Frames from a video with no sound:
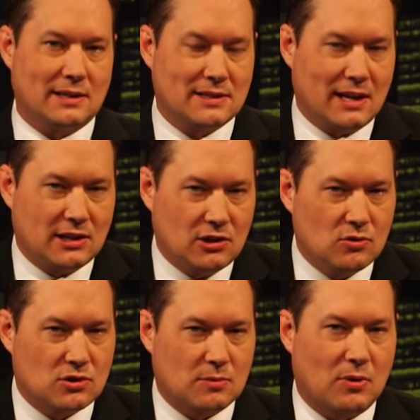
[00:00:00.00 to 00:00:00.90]
that's not a
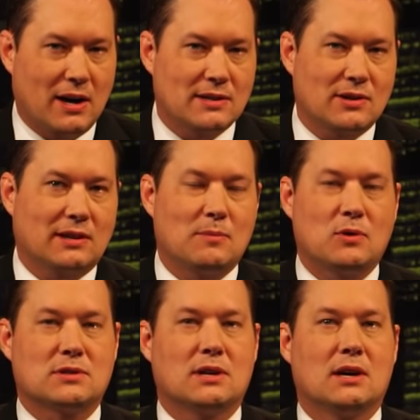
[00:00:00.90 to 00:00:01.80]
huge surprise. They're not the
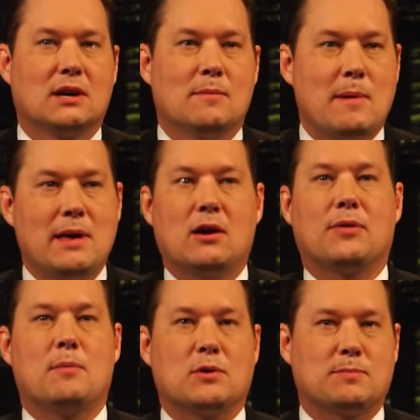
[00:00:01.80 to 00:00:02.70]
most, maybe they
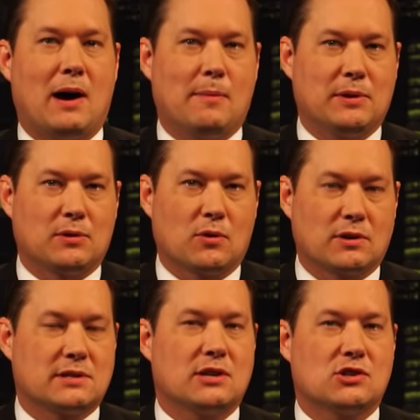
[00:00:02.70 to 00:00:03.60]
aren't the most popular
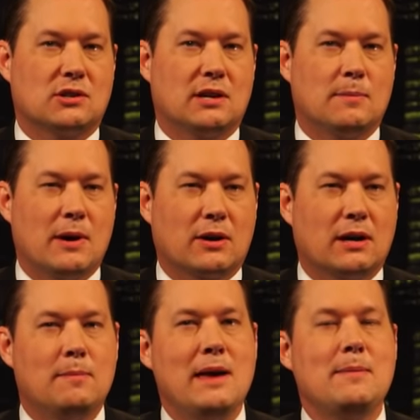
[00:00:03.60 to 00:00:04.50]
organization in America.
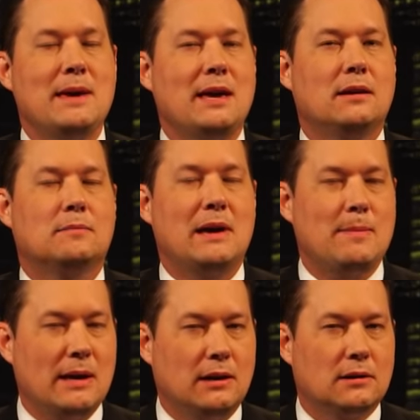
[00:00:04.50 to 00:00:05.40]
And maybe,
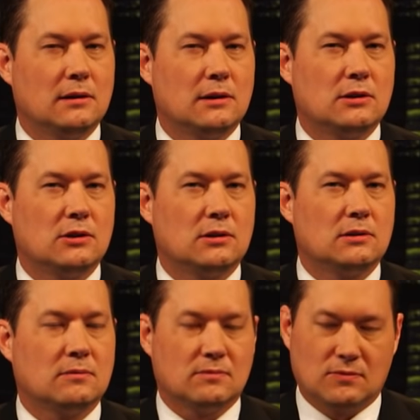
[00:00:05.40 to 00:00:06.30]

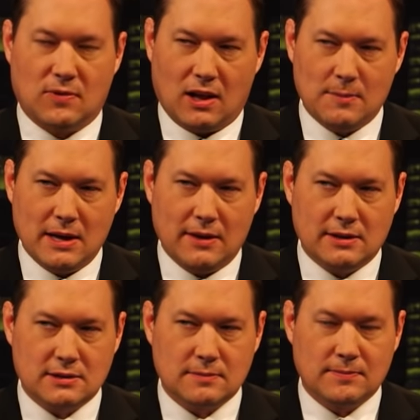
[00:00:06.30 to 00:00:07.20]
follow me on
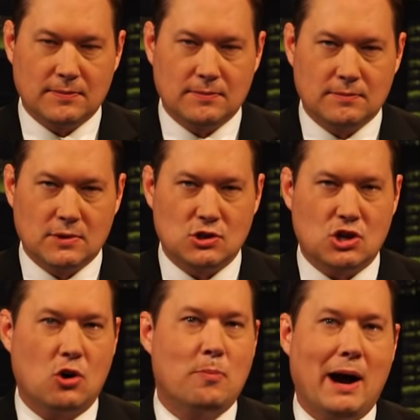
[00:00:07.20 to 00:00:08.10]
this,
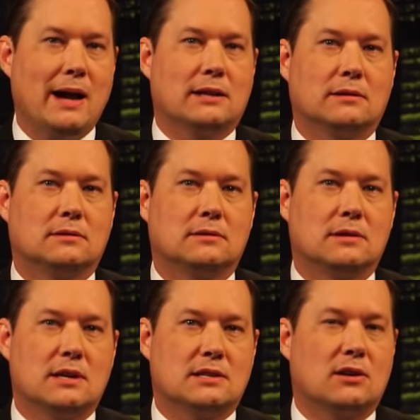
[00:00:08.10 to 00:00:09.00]
Joe Biden
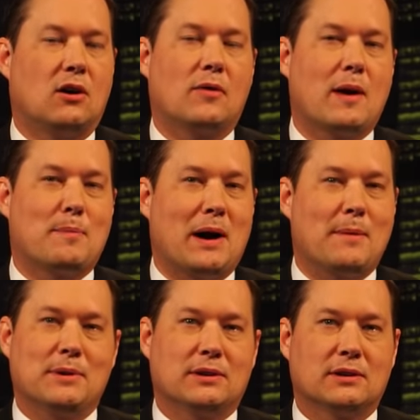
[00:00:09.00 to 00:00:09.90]
isn't all that
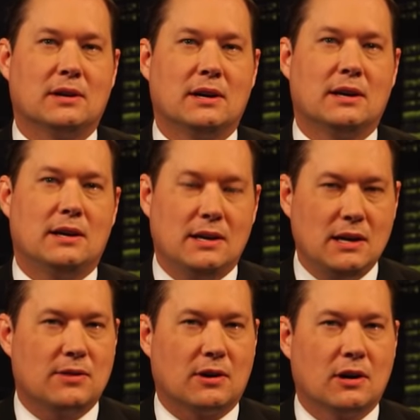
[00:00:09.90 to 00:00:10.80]
popular
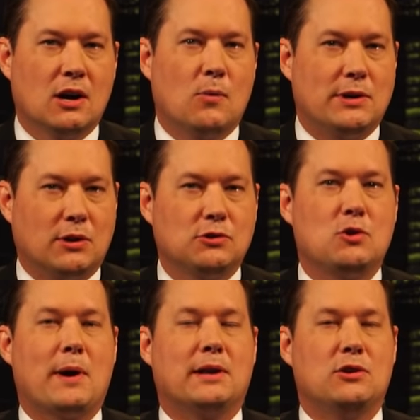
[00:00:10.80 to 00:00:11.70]
either. We told
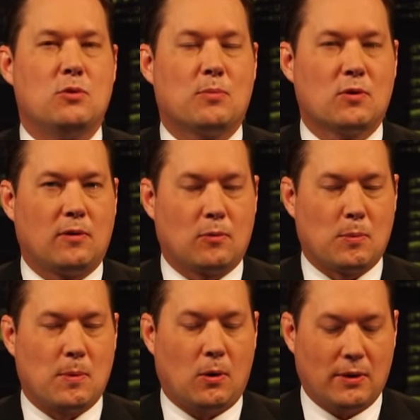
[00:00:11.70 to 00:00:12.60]
you about a new approval
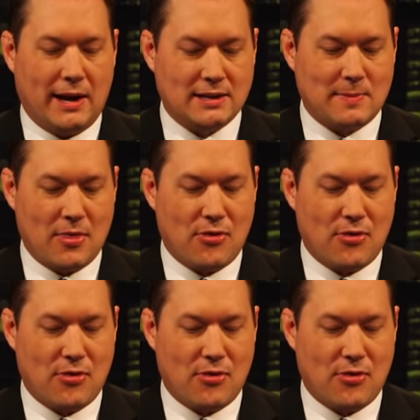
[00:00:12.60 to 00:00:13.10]
poll that has him at